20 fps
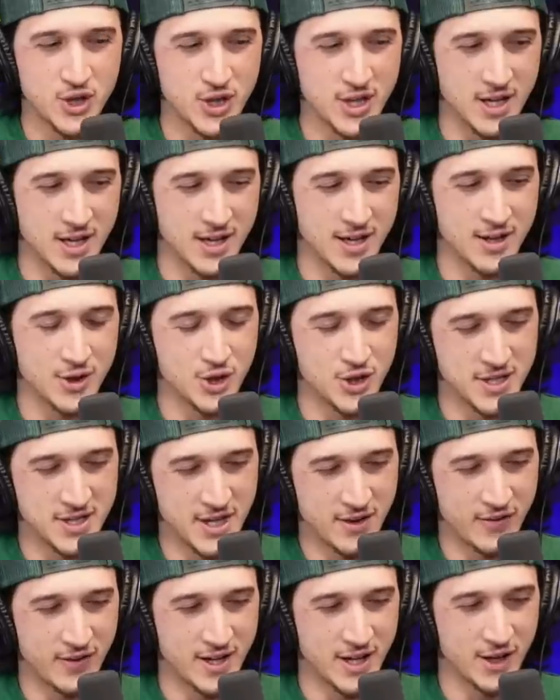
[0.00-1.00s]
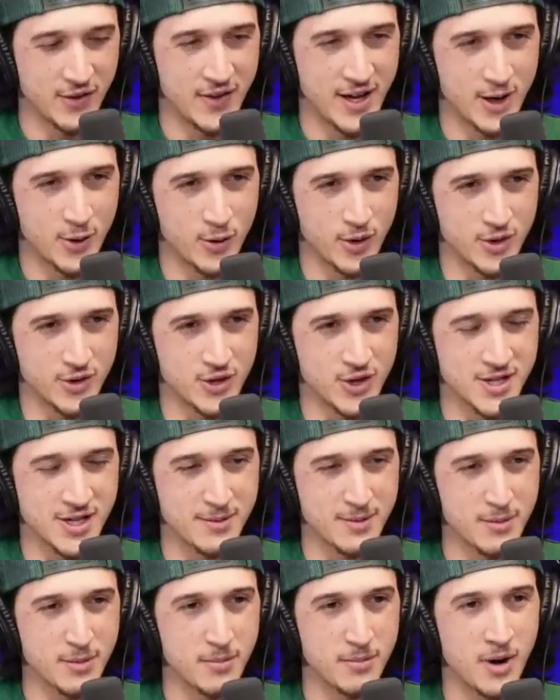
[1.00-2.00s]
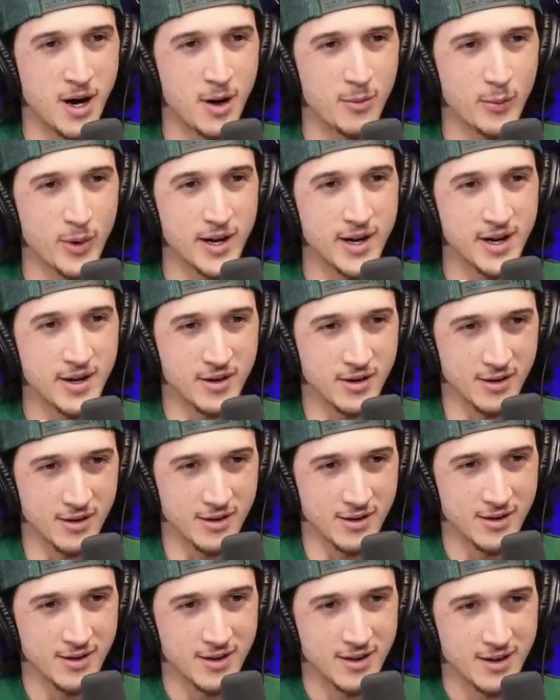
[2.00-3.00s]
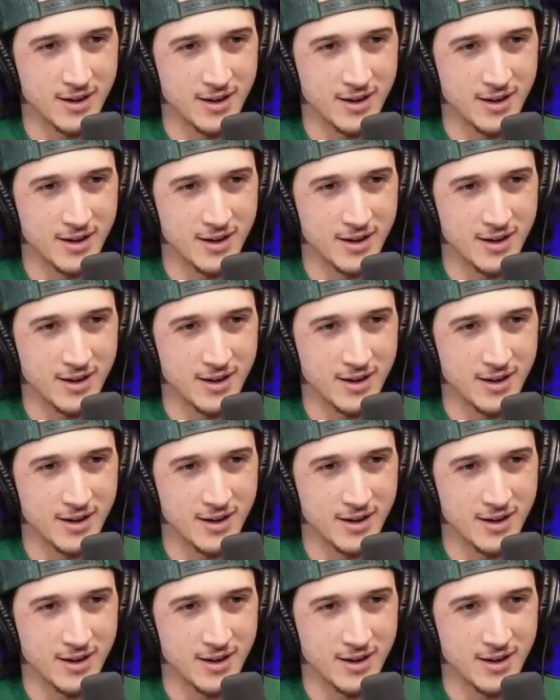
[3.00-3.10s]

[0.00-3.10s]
she uh she definitely held that grudge because I remember mom ran into her.